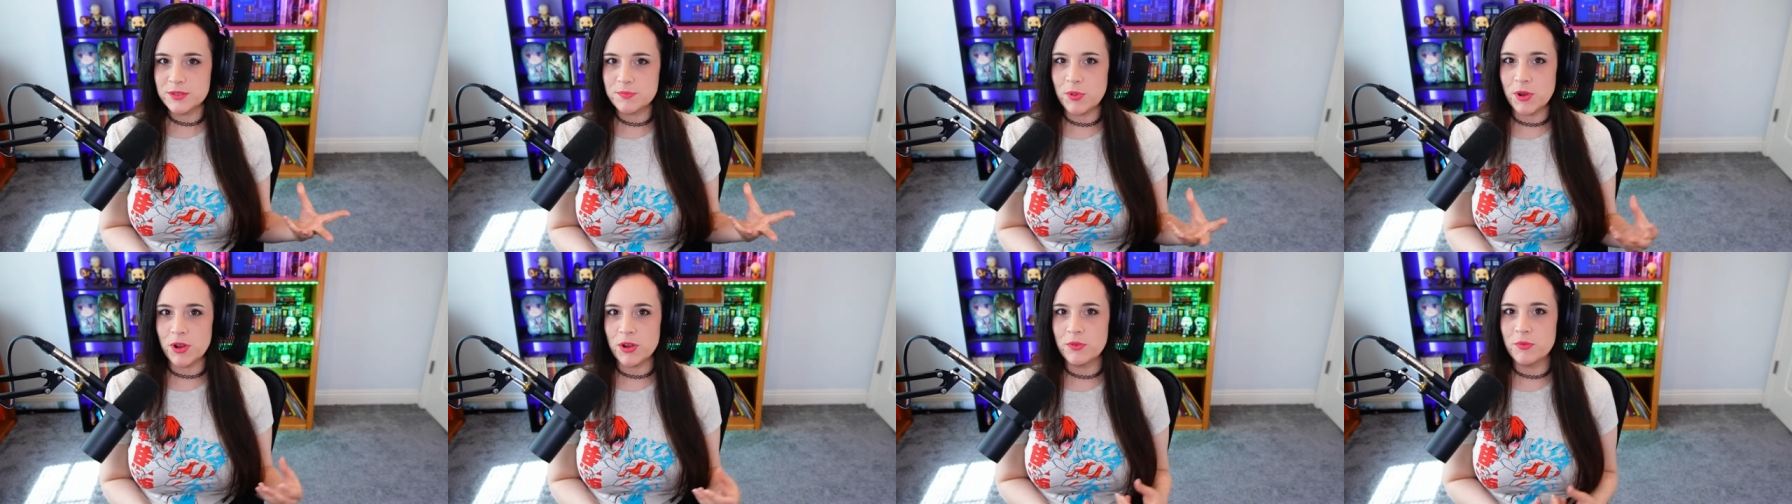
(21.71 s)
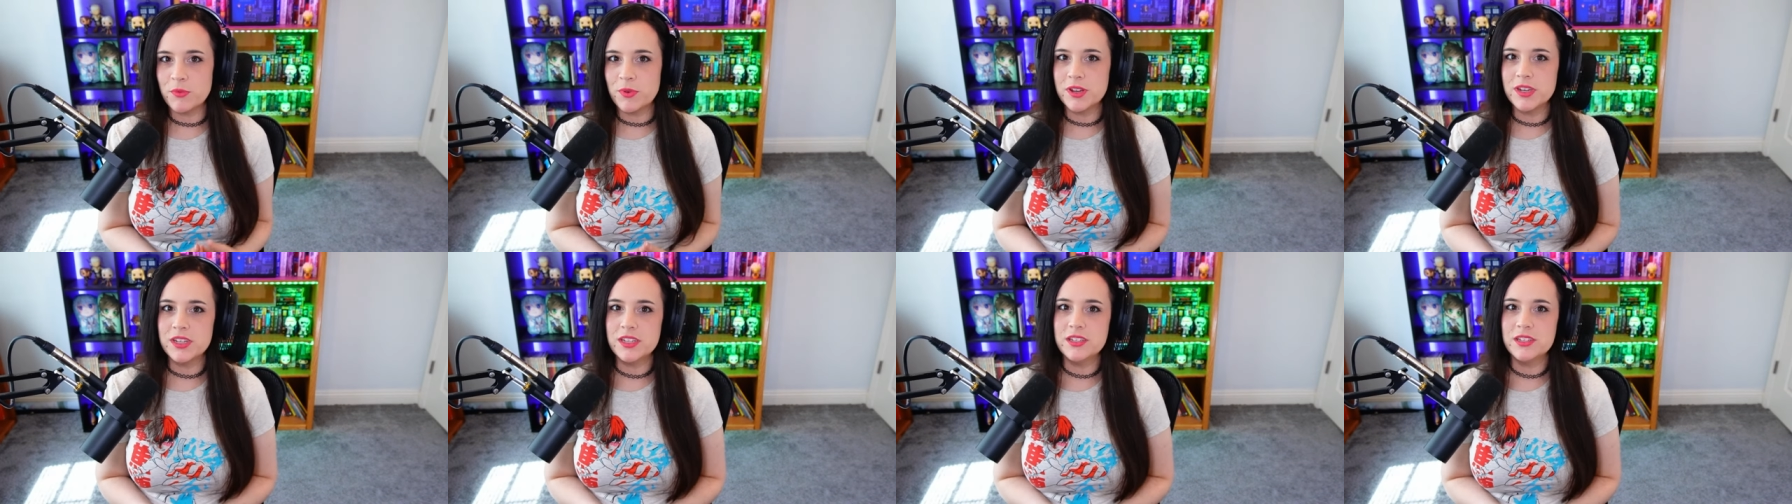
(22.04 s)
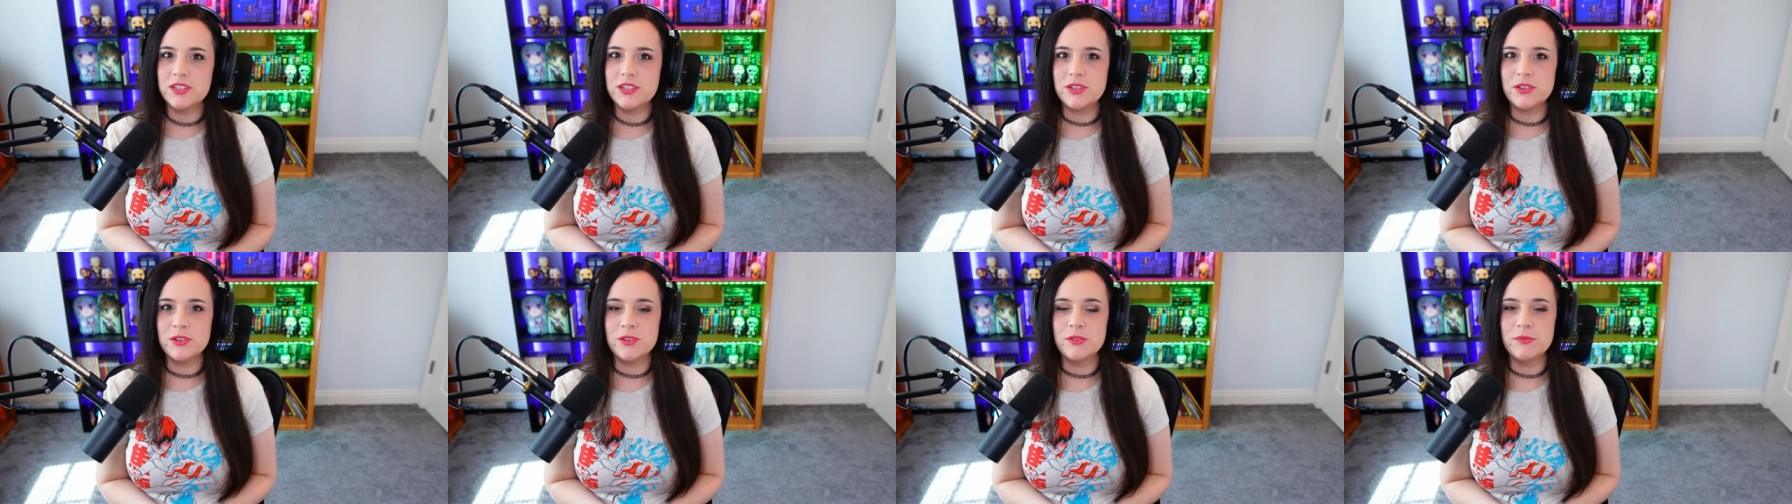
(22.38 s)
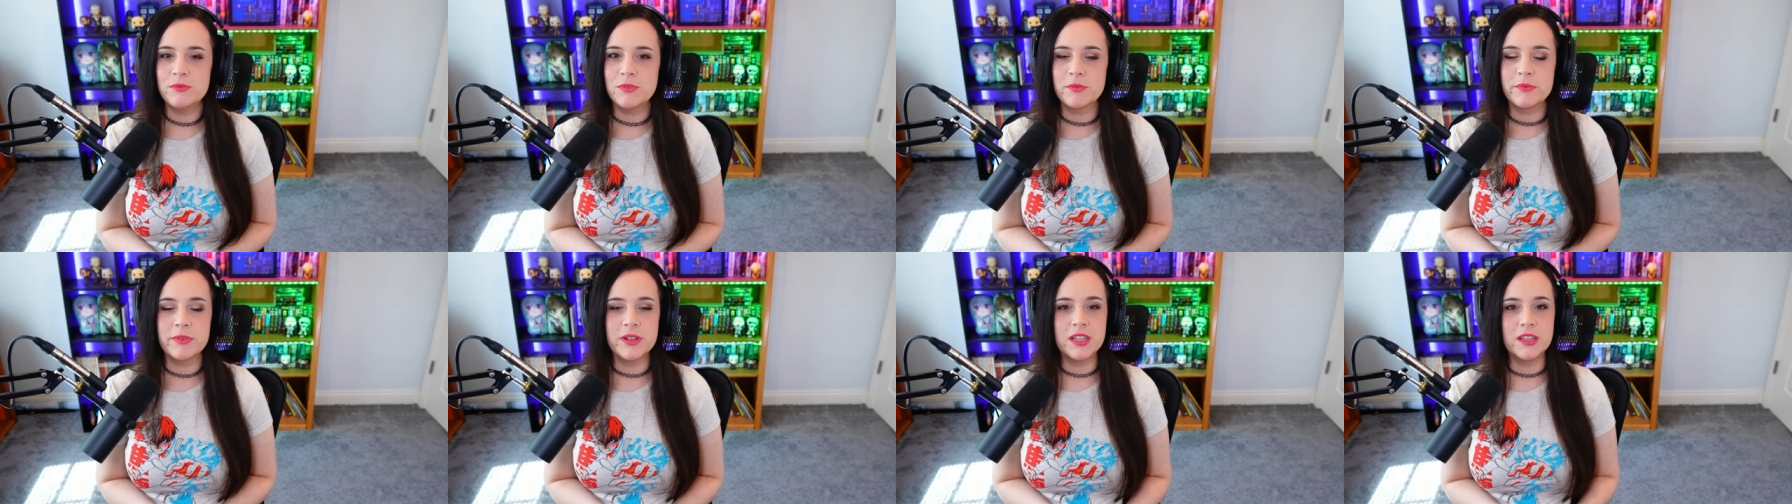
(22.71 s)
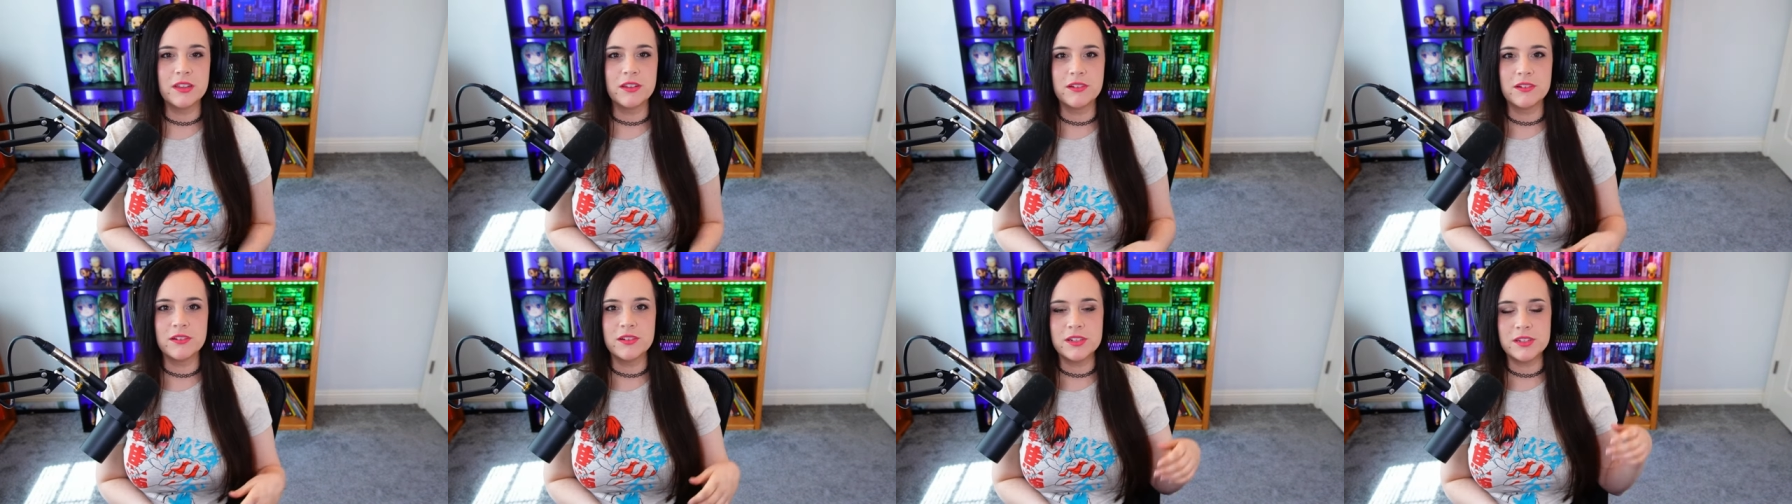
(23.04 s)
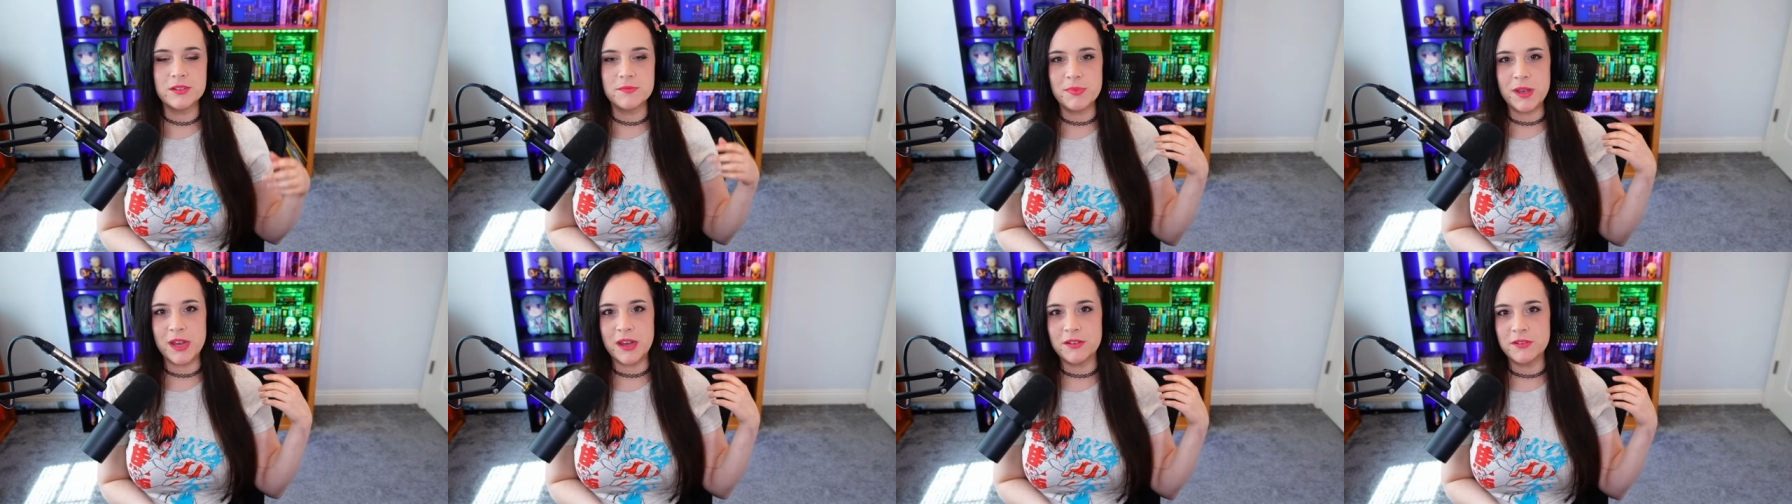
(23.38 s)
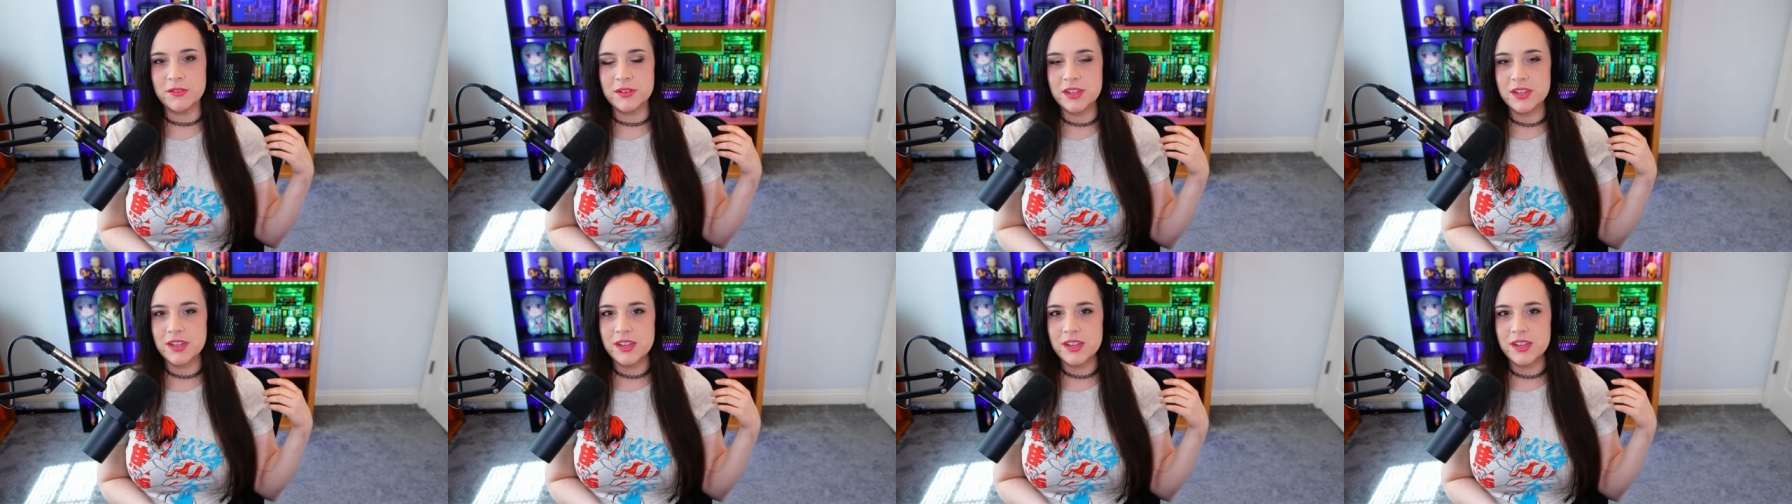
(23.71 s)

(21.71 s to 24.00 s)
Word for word: part Wan and 2, where we learned about